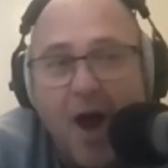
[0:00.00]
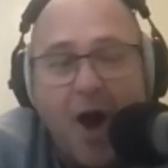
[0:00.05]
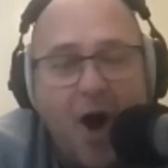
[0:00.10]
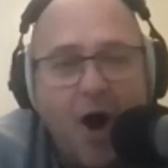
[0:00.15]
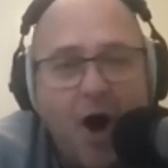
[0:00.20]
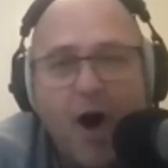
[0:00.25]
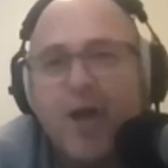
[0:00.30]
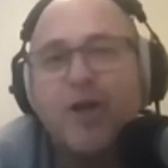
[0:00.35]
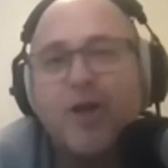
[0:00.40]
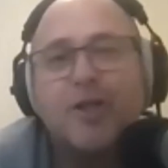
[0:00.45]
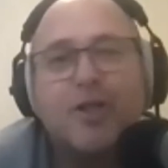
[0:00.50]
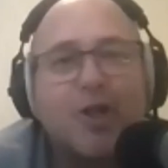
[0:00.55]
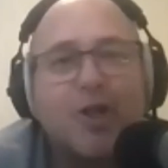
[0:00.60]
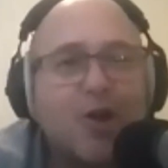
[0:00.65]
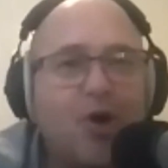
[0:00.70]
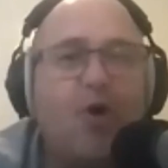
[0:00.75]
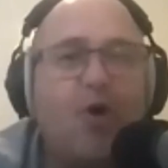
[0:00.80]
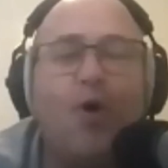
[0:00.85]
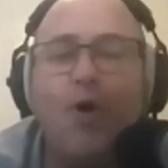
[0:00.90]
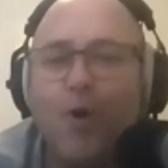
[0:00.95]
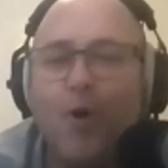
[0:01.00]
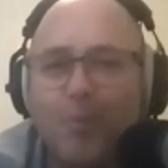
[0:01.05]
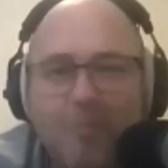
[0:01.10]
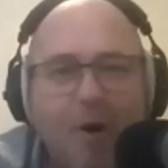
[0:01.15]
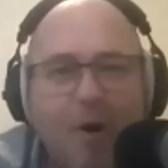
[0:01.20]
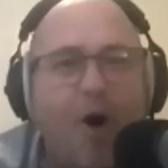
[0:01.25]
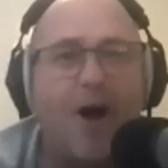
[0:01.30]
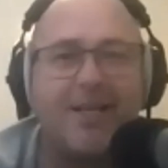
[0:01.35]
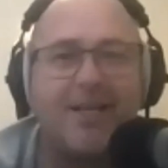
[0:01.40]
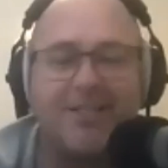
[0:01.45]
I got to call
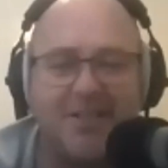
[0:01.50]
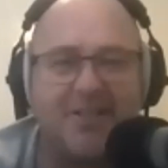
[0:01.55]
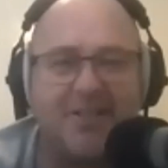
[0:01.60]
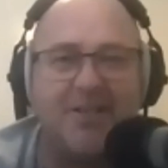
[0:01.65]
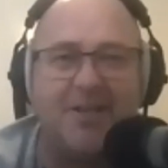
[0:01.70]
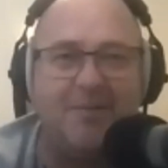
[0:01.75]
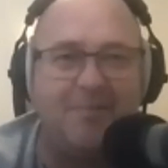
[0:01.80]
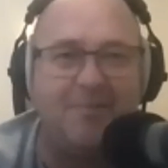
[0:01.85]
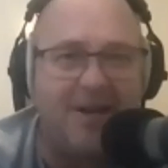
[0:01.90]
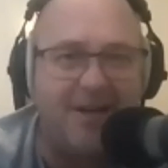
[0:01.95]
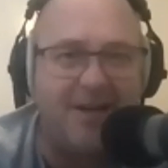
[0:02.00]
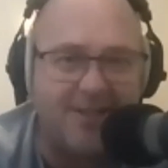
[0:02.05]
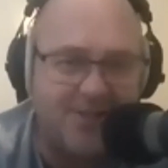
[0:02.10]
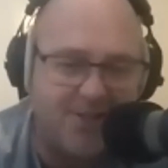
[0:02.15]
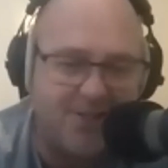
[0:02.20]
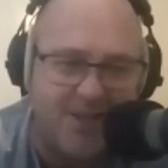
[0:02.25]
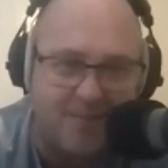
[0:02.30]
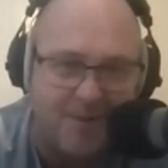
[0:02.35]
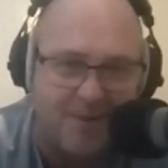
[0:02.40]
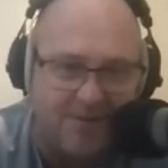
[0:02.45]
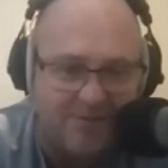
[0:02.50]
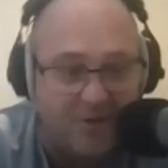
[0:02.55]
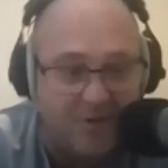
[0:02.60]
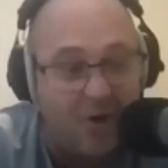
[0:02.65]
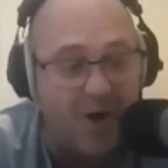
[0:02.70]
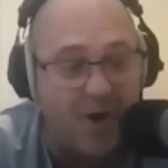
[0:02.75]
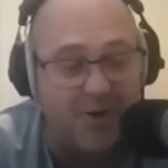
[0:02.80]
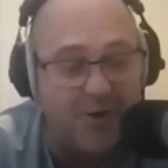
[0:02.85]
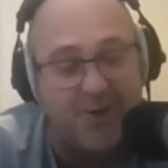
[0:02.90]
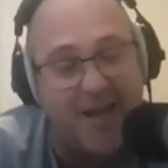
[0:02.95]
my team in a
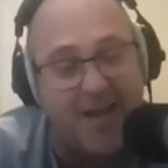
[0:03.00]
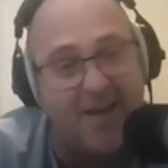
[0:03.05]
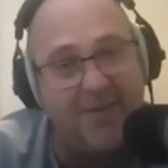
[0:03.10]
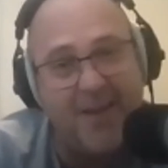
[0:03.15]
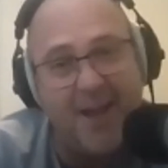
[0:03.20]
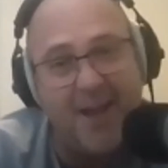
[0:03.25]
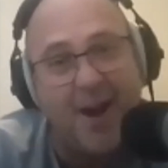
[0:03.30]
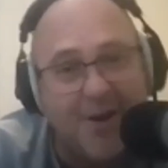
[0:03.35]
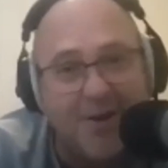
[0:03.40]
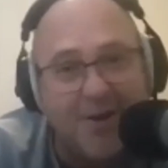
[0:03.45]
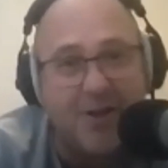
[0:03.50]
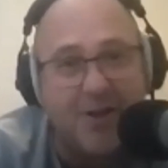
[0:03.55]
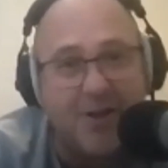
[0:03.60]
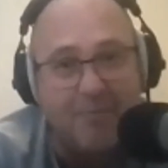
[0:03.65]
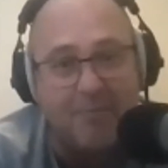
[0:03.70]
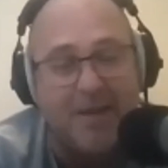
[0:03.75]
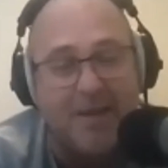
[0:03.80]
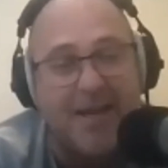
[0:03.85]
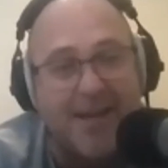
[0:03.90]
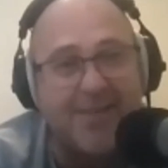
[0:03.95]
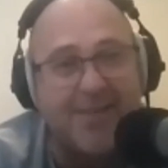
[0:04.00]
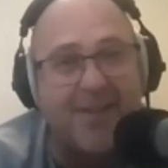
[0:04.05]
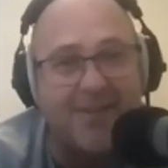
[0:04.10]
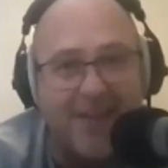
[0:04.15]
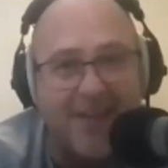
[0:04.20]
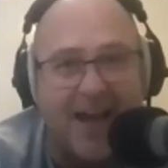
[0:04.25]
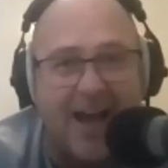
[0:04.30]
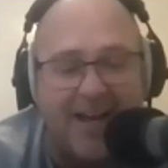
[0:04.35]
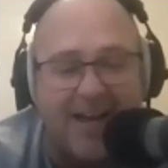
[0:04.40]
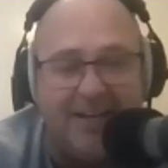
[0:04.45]
semi-final. Now, the only thing bigger than
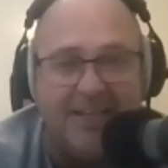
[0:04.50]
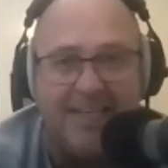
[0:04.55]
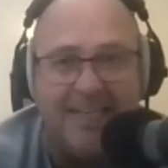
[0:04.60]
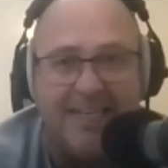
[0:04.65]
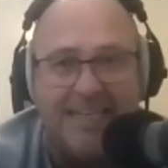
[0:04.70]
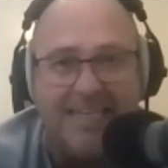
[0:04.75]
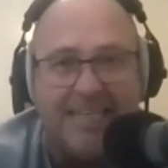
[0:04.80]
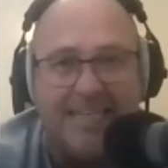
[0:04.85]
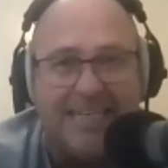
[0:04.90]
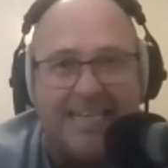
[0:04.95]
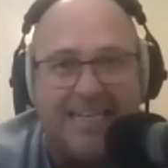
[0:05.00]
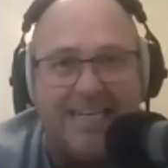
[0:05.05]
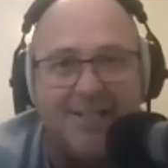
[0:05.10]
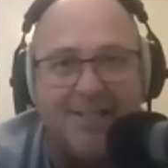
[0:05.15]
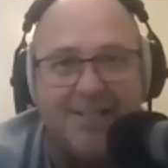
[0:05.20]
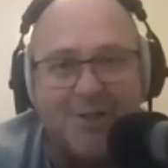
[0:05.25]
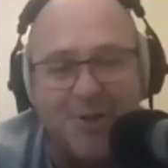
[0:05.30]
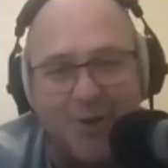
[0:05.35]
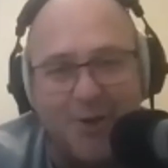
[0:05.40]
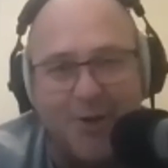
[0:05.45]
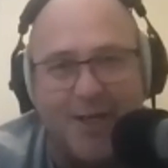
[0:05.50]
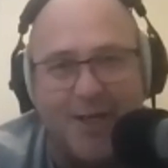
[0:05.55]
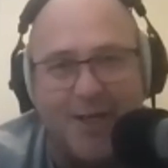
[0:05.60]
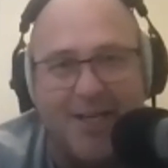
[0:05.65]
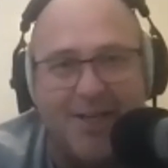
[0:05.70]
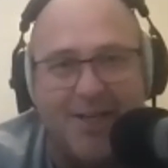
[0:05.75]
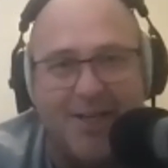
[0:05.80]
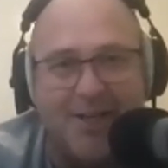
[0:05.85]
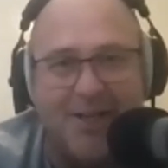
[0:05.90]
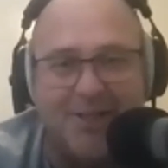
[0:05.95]
that is
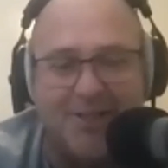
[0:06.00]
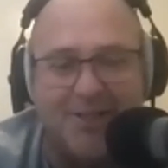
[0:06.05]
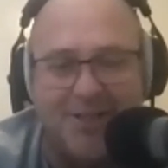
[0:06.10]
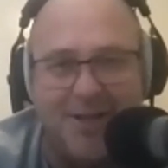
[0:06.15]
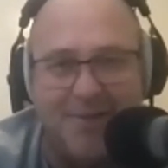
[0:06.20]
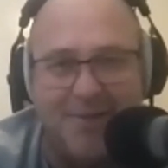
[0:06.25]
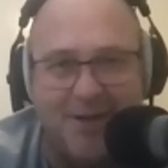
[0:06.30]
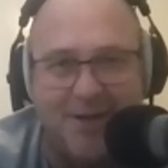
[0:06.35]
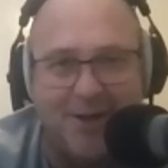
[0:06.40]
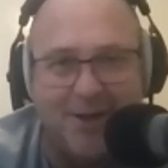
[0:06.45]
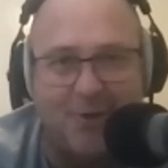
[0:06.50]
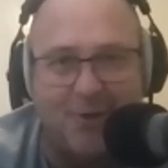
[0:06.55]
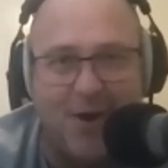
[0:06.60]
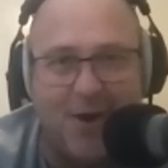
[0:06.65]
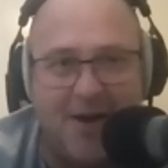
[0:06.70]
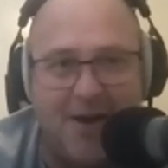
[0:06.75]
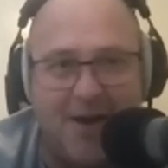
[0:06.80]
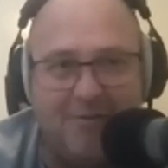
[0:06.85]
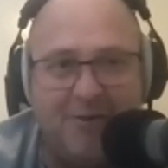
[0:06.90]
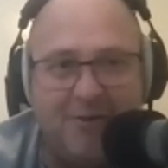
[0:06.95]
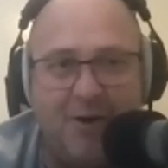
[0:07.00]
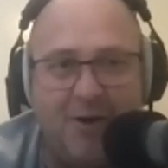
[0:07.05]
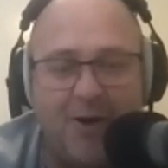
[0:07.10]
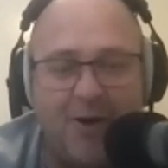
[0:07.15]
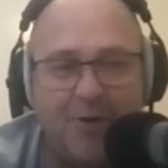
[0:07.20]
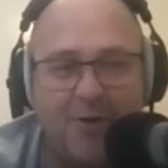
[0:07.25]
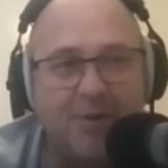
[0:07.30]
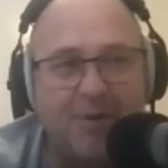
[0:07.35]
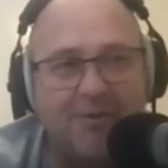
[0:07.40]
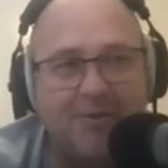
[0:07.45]
calling your team in a grand
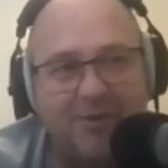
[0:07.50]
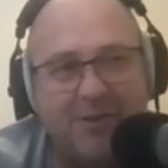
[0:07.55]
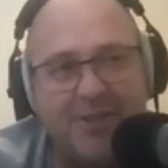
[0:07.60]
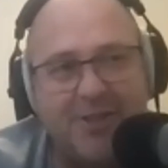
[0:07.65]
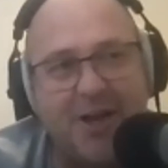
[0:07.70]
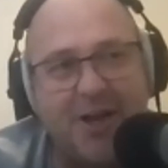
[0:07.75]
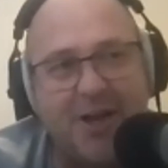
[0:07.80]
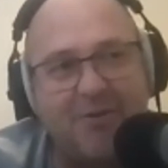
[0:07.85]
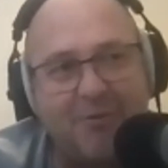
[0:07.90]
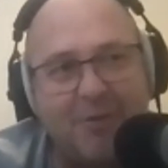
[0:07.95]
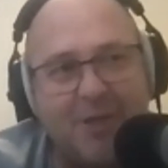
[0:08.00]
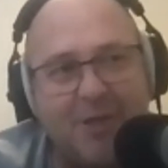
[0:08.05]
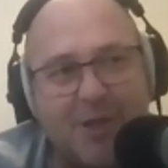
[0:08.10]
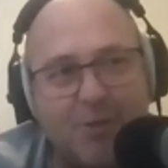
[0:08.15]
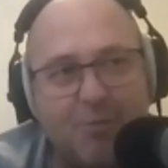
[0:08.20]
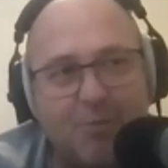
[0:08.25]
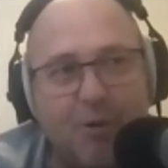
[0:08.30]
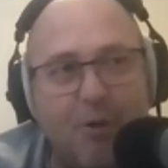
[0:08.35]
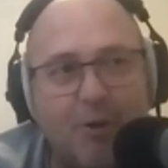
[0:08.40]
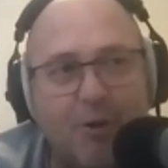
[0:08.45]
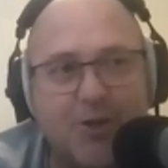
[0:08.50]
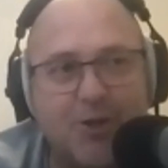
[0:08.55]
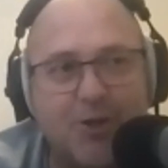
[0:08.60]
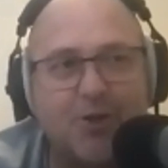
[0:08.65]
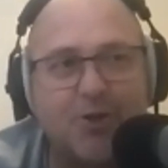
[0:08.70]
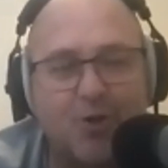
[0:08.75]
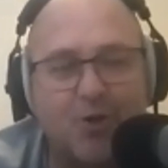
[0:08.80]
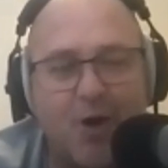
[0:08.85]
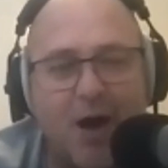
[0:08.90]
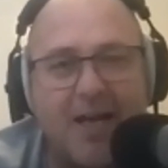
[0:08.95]
final. But so from a sports
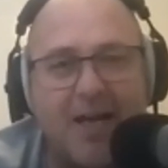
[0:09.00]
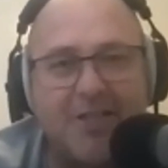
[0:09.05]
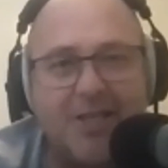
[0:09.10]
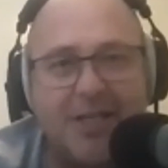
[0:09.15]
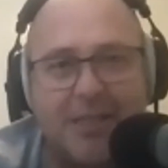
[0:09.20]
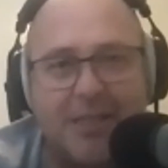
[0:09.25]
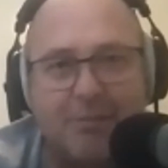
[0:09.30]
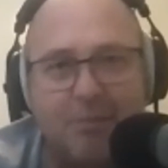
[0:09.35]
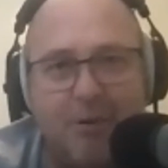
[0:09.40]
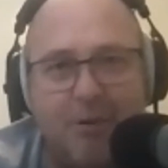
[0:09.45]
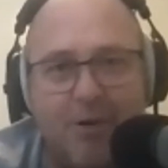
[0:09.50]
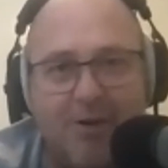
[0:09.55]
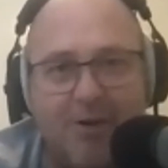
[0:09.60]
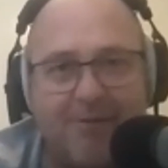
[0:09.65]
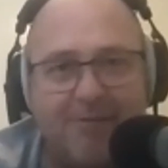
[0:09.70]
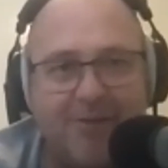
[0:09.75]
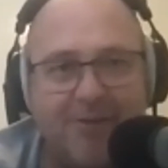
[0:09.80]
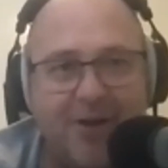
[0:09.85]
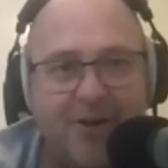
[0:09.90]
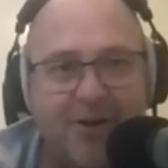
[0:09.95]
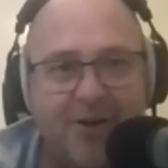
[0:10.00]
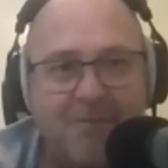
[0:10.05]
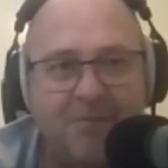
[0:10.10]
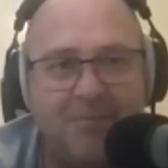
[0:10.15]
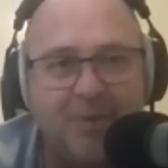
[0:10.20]
tragics point of view,